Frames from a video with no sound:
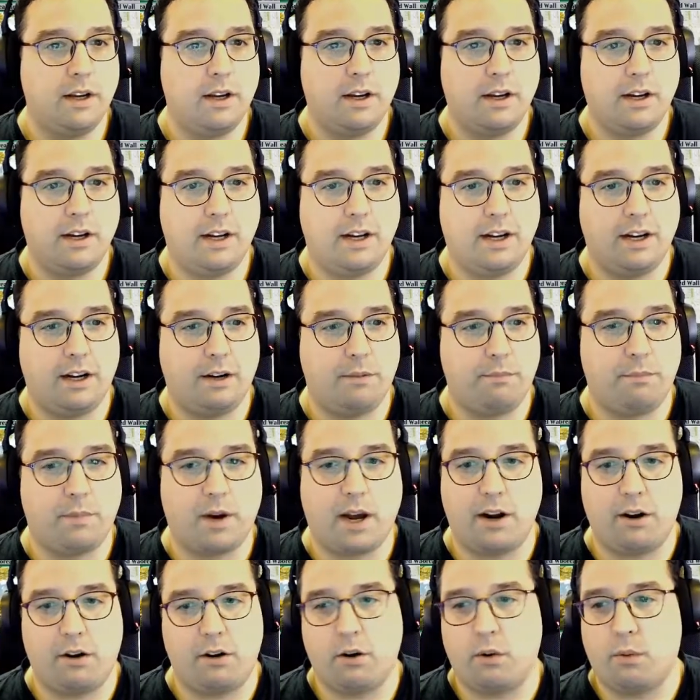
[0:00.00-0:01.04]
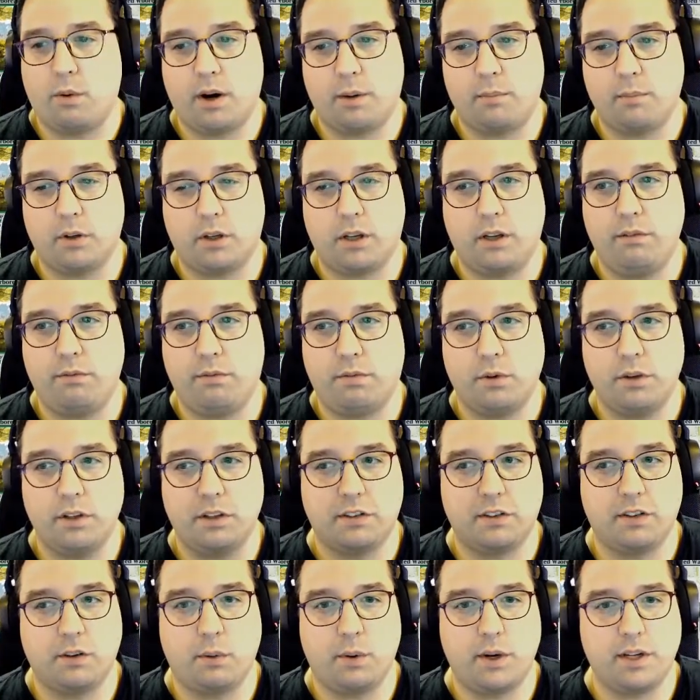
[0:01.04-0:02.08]
I don't know what I'm looking for. This is
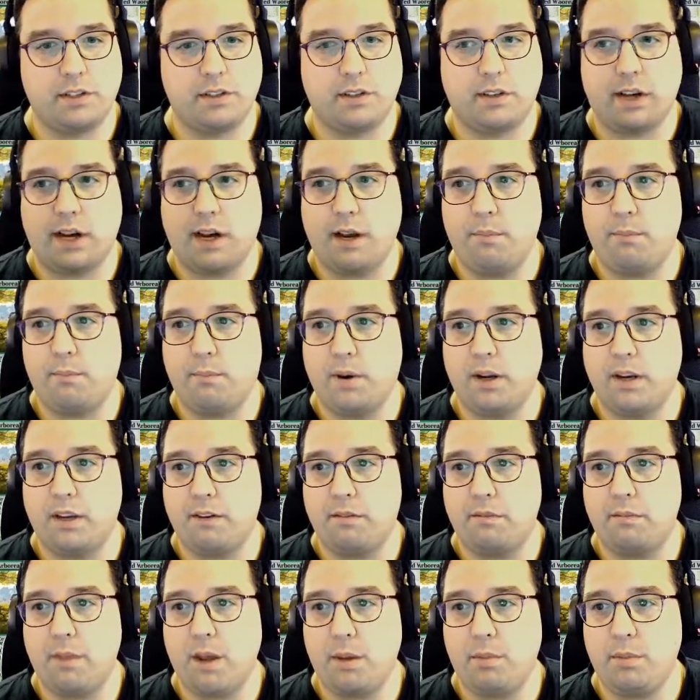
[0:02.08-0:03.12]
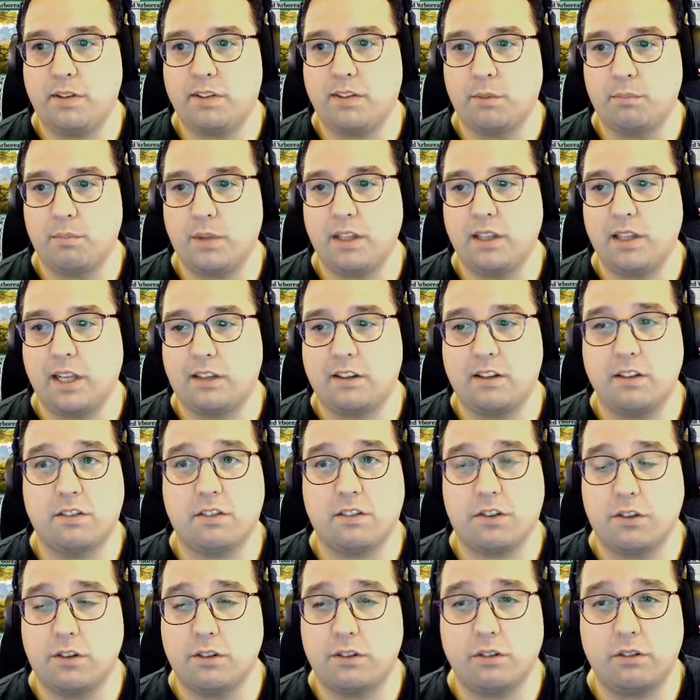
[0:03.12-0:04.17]
a waste of time, but maybe something like this
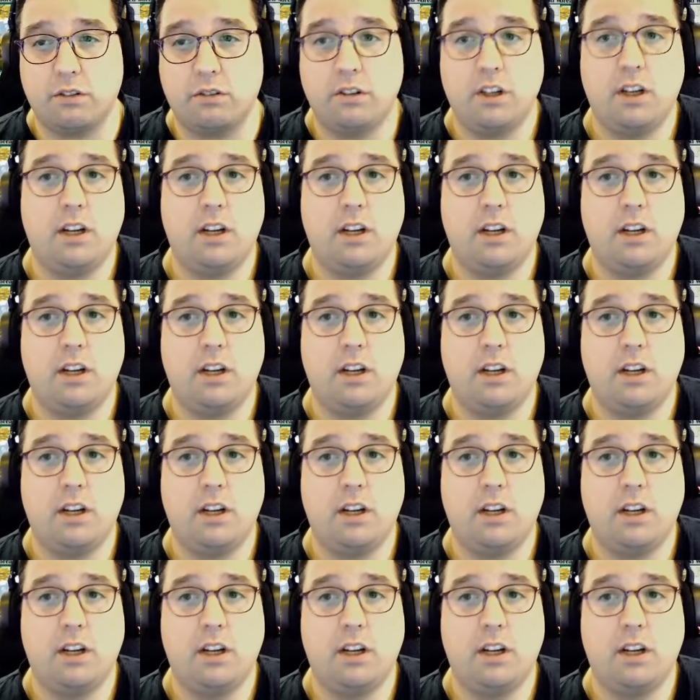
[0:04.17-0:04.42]
turtle.